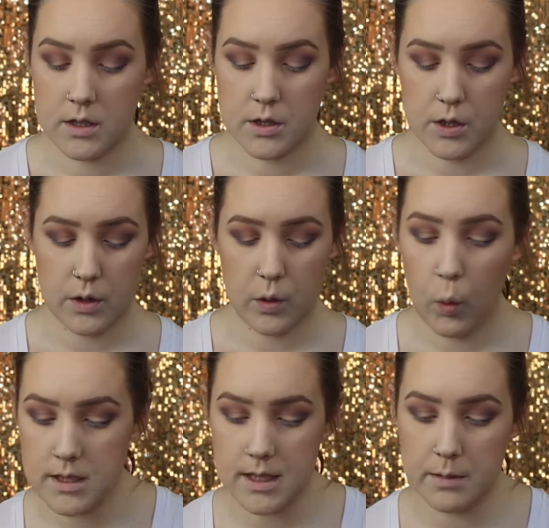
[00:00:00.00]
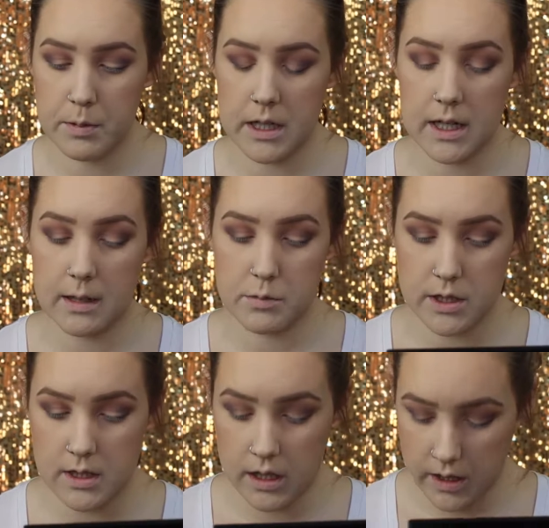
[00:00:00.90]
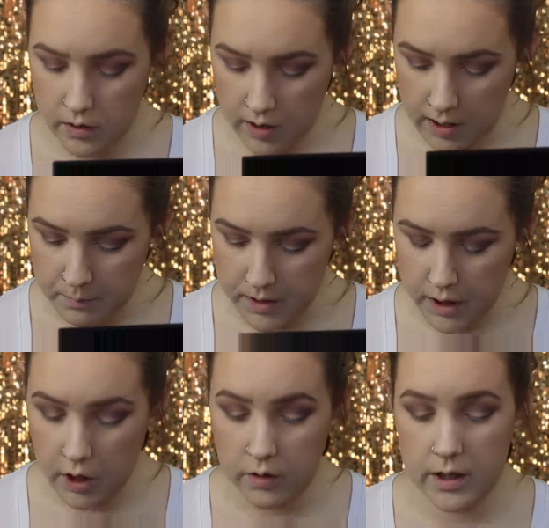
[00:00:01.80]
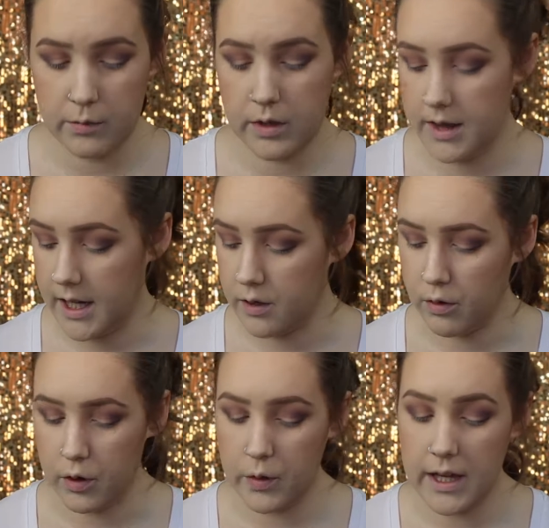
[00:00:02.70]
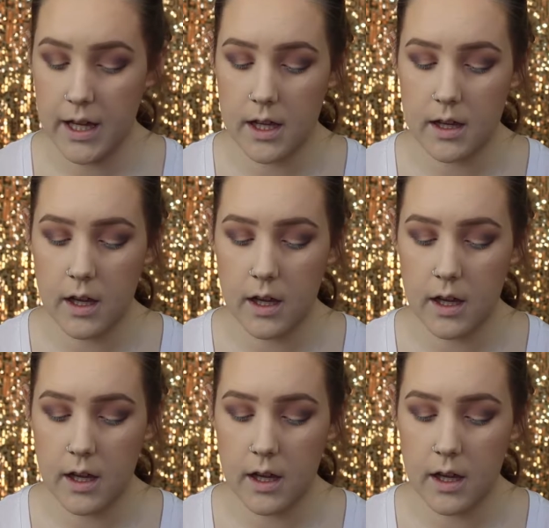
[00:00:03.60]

To deepen it up just a little, I'm going to go in with that croquis